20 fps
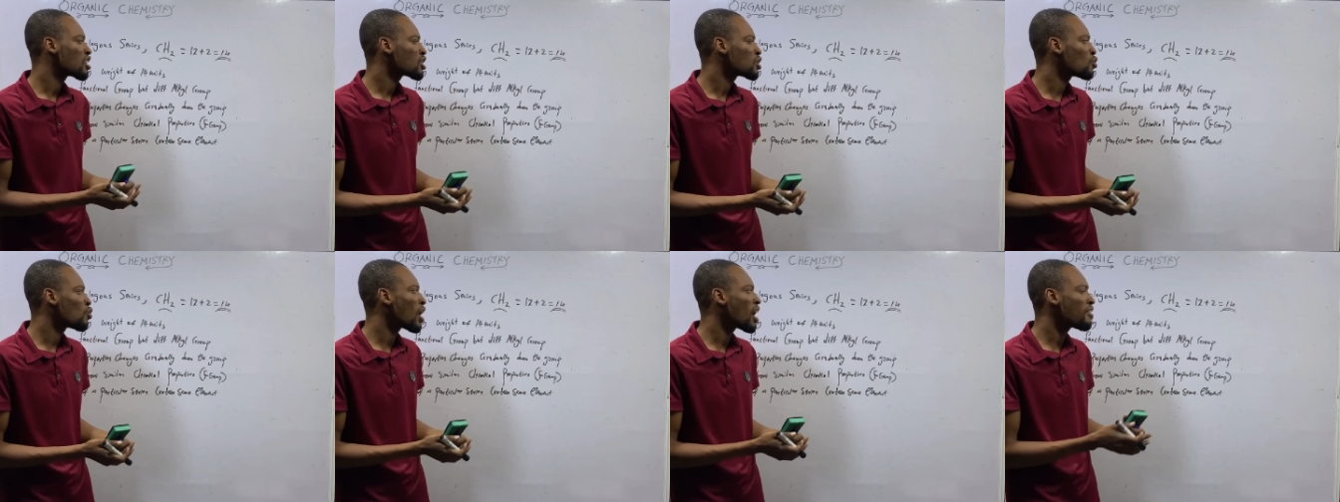
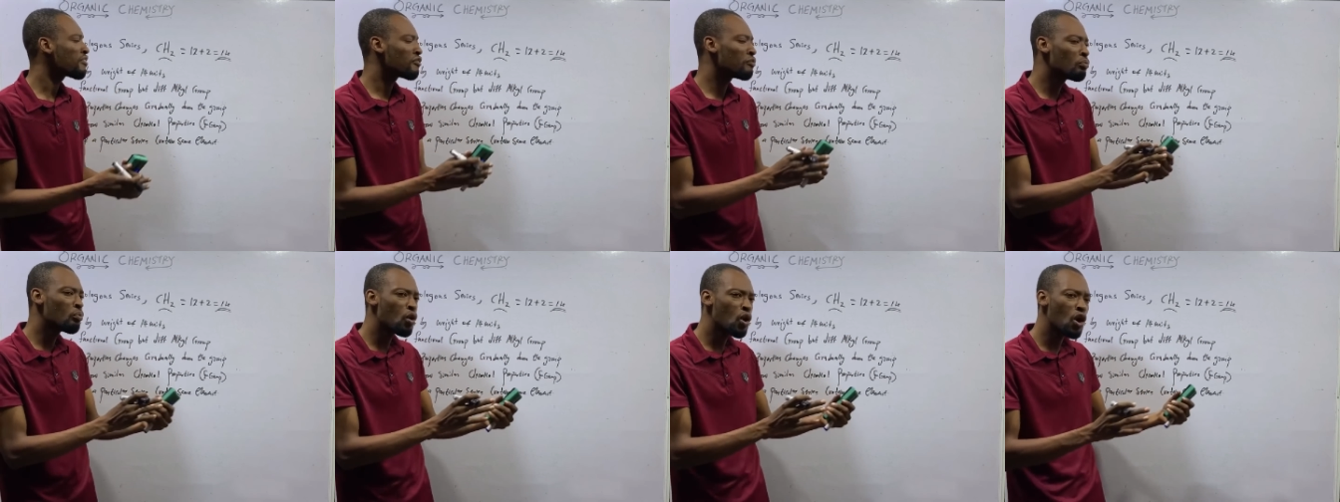you
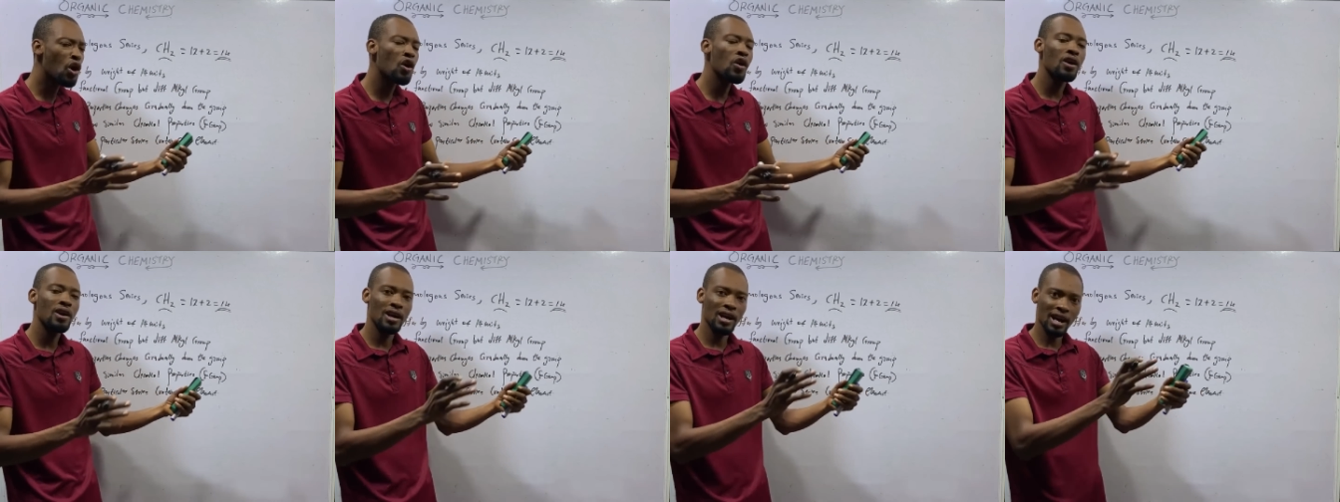have
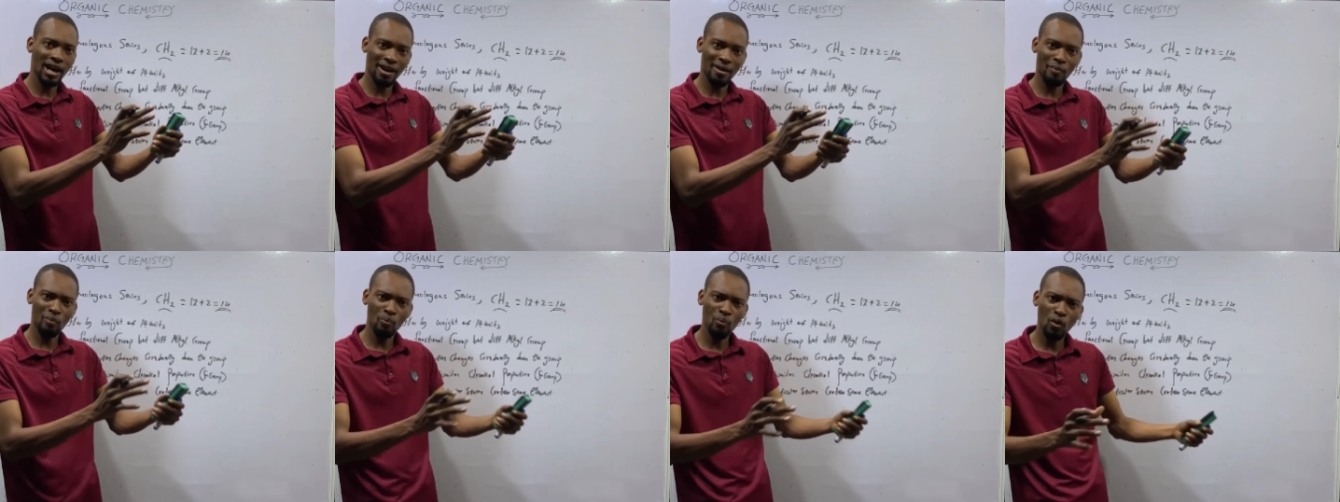more
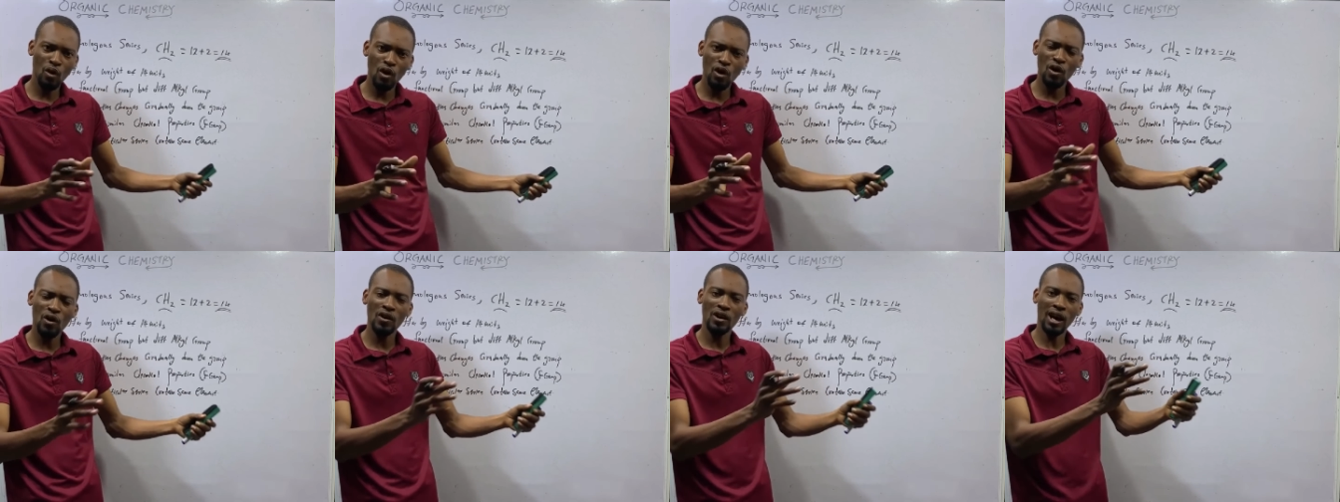and
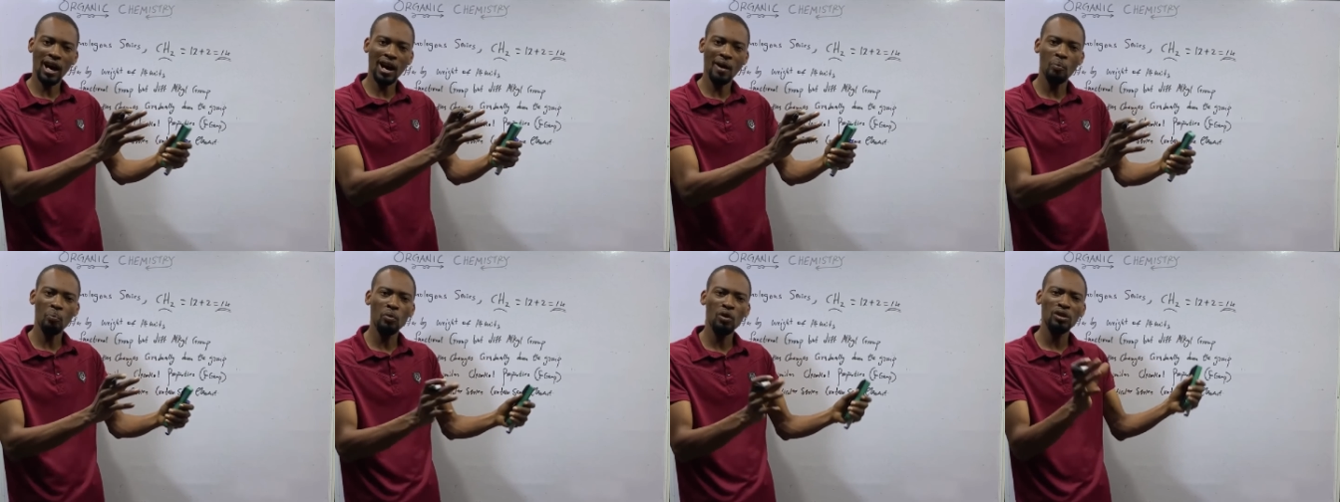more
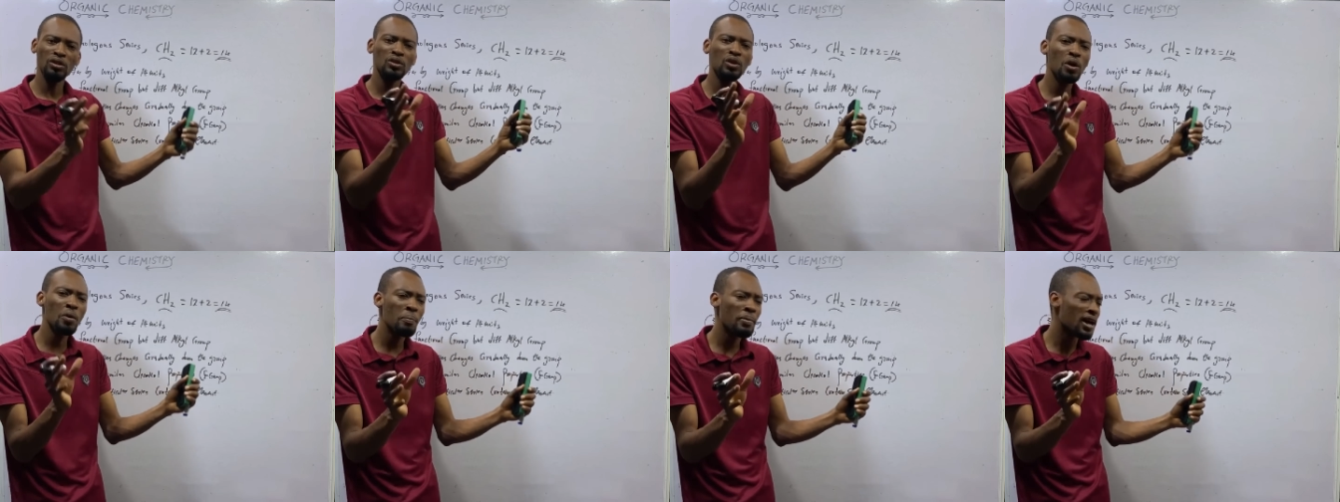and more
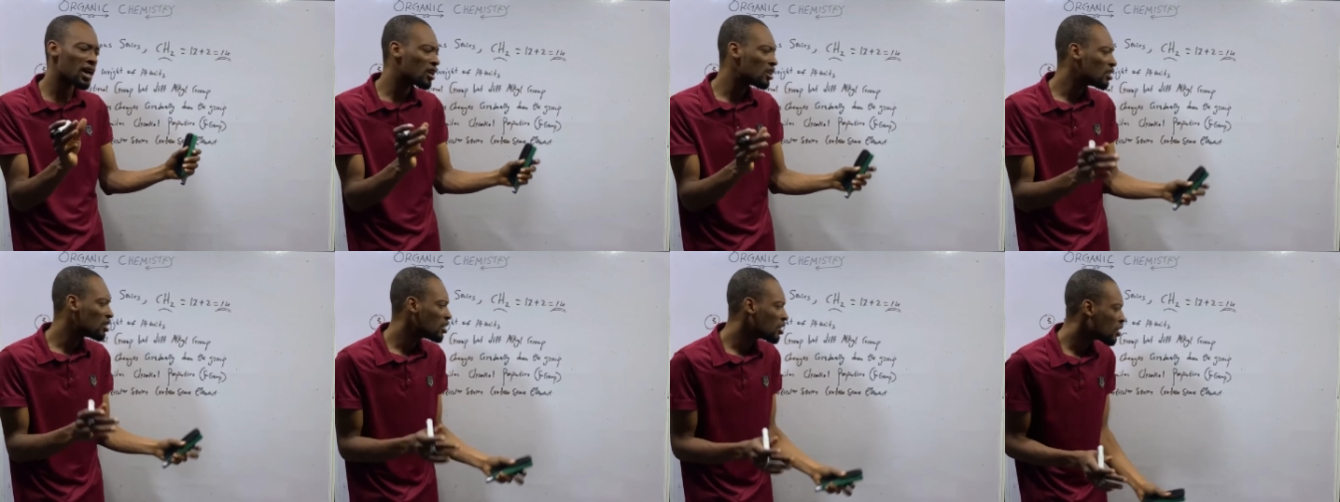number
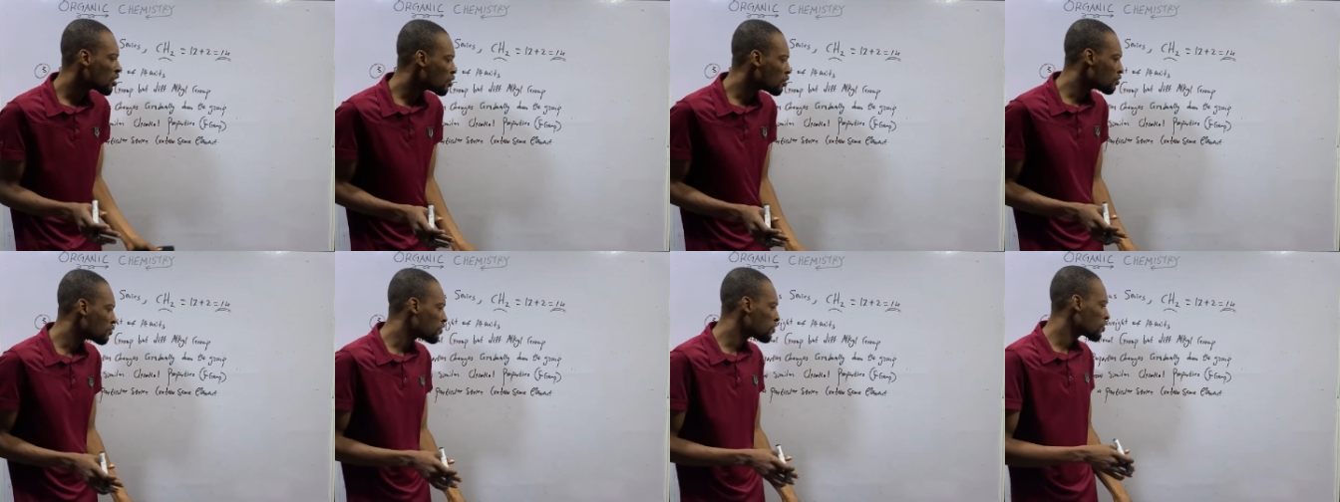
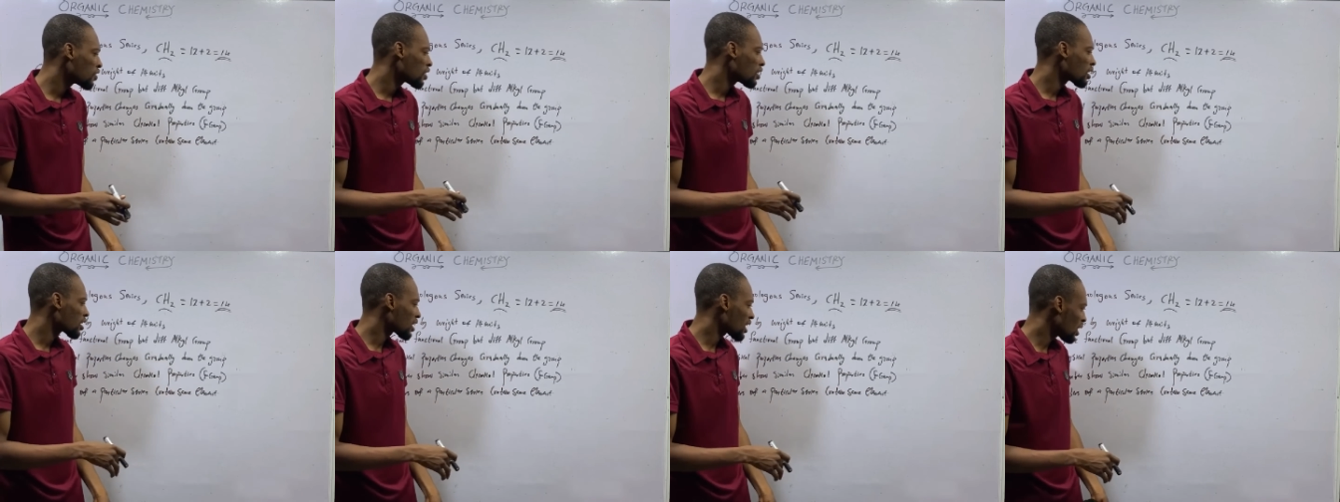of
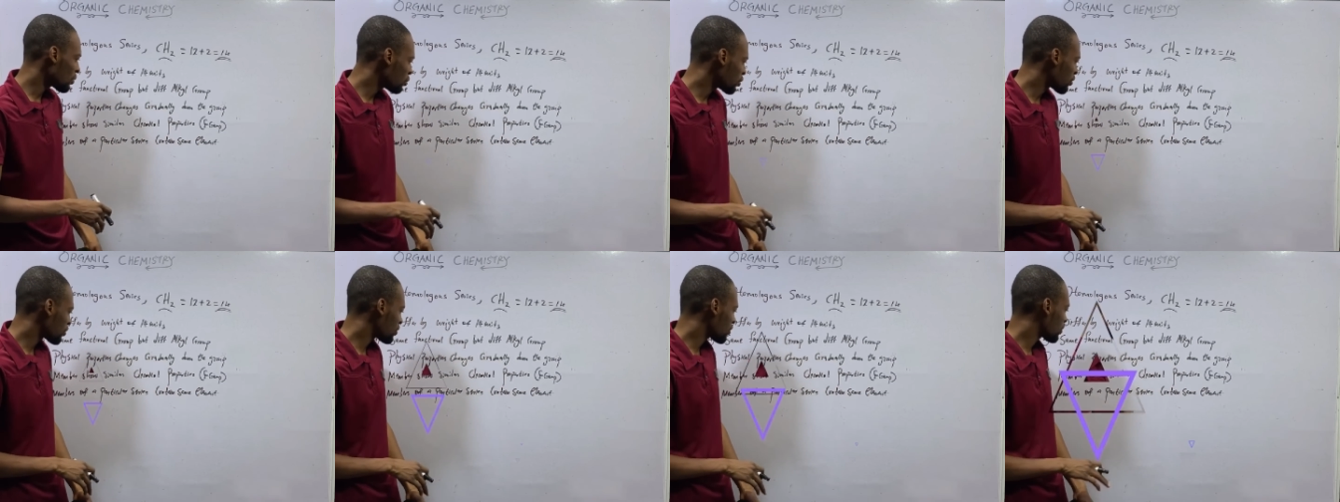
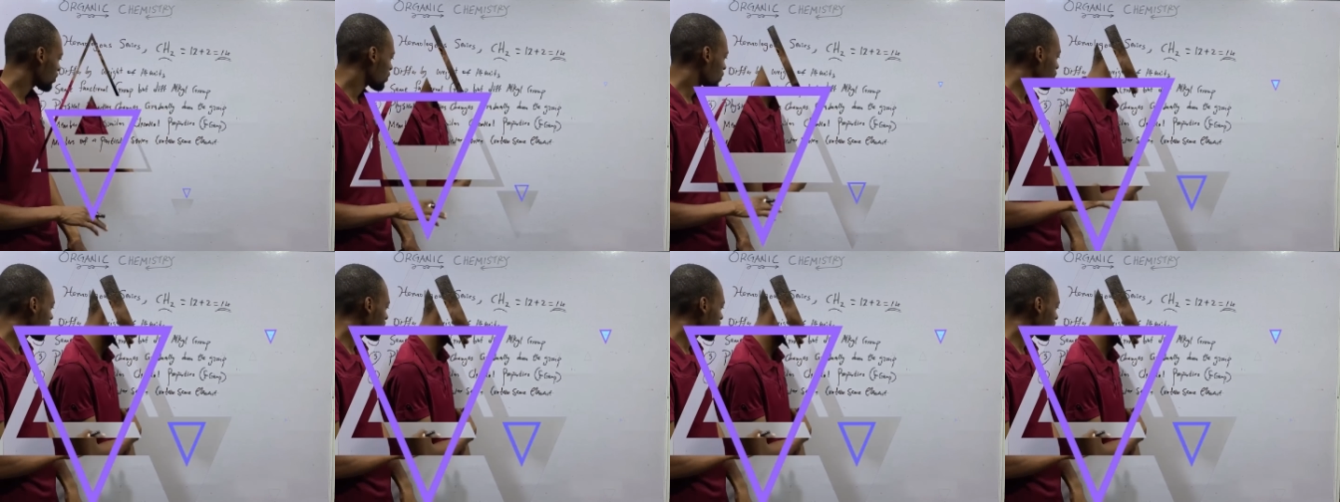carbons.